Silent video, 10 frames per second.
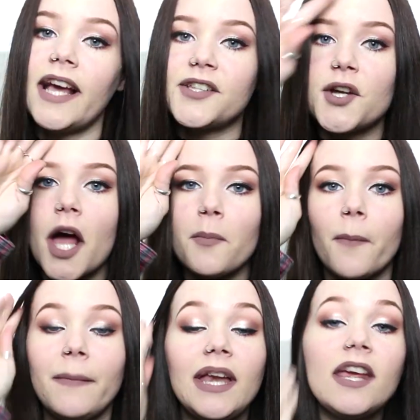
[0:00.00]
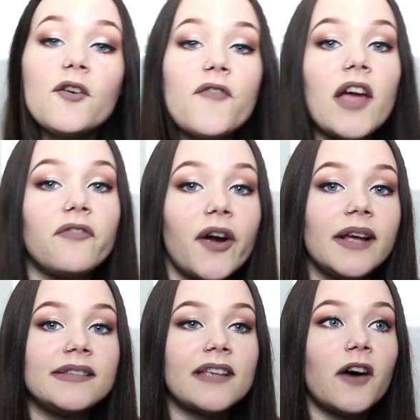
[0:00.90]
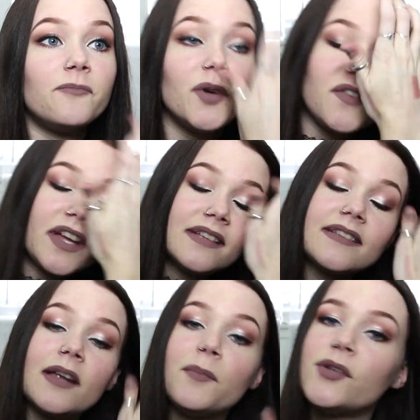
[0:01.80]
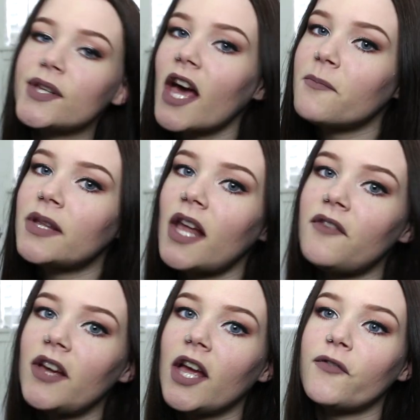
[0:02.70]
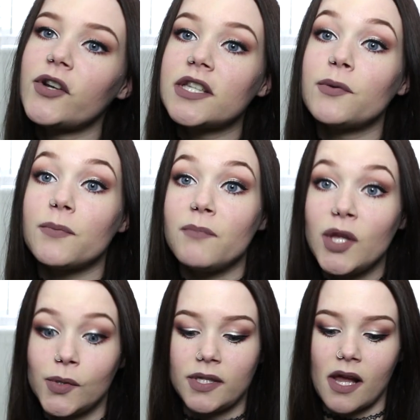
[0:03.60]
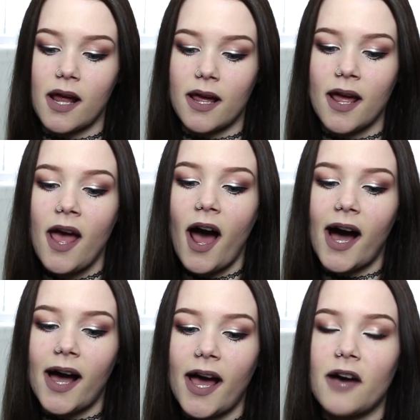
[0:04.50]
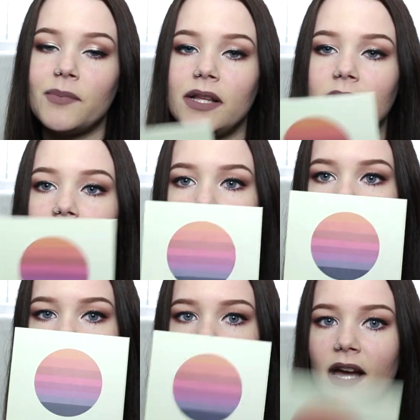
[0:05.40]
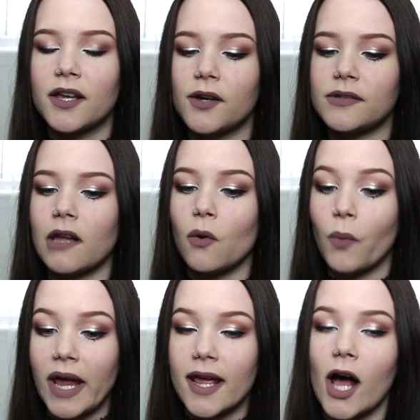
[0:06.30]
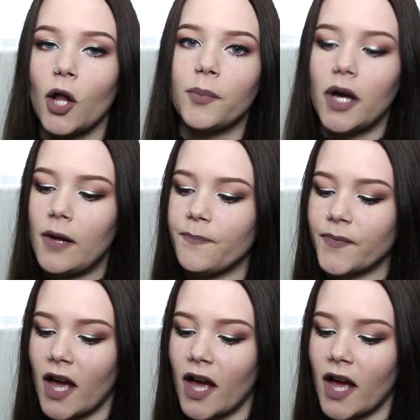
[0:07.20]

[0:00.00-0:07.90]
Next are a couple of media favorites of movies and music I've been loving. Firstly, with music, I have been loving Tycho's Awake album.